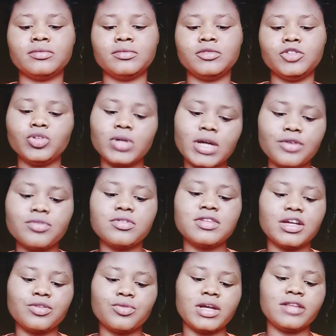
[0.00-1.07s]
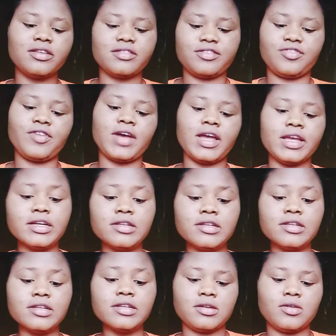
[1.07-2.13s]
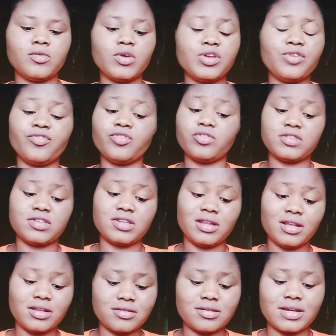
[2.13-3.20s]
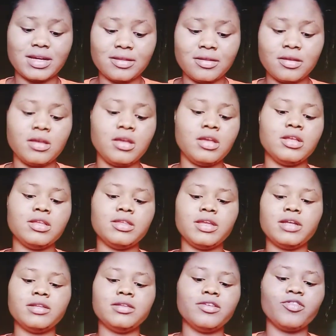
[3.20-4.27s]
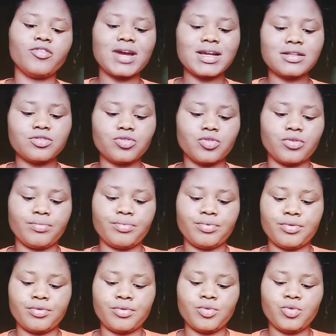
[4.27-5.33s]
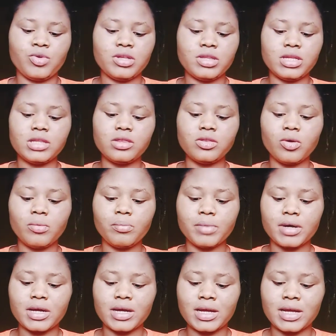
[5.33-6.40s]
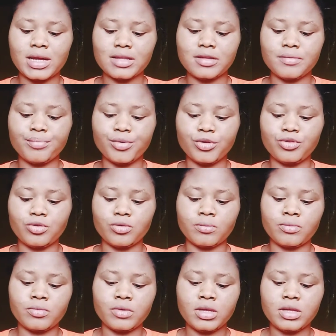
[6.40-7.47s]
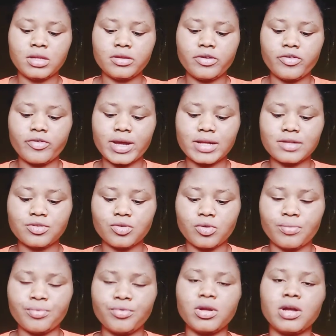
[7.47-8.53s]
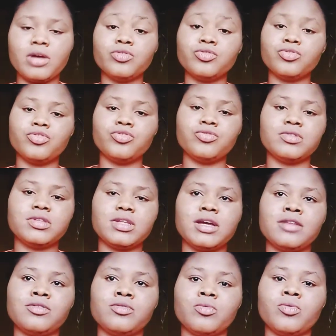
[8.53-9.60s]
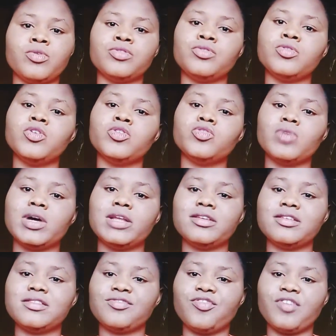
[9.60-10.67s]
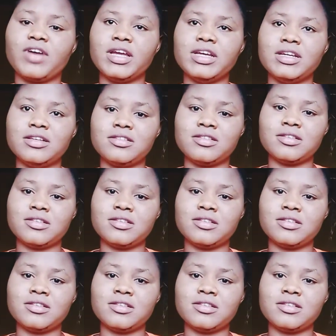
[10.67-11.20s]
you can use that to identify it when you've not seen inside. Then the write-up, the number at the bottom, the write-up, you can also use that to identify it.